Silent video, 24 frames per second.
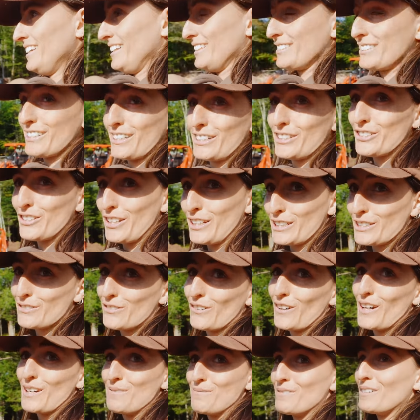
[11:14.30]
It's gonna
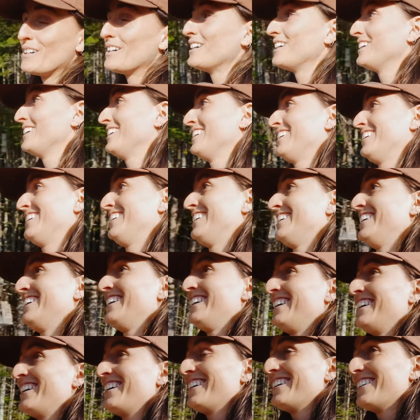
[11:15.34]
transform.
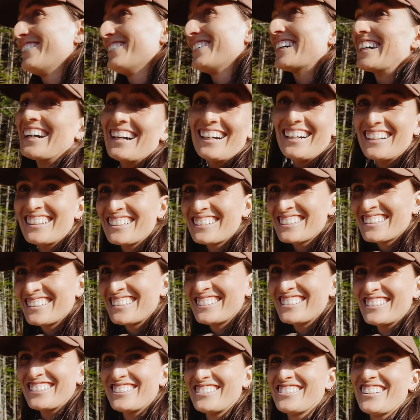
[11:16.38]
Oh my gosh,
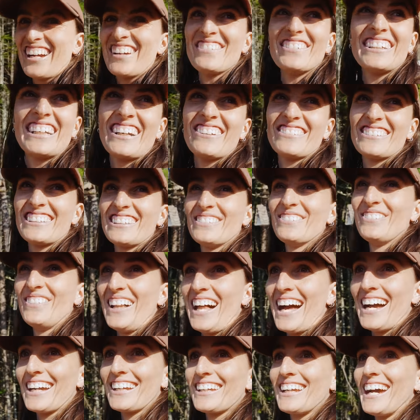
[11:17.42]
just driving up to the
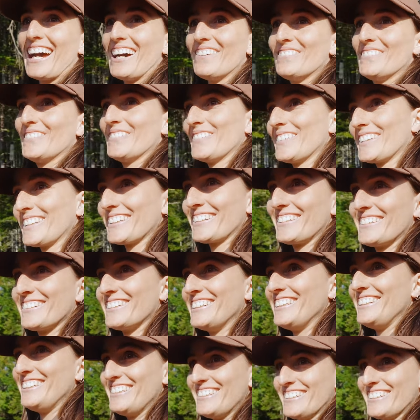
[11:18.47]
black cabin with the green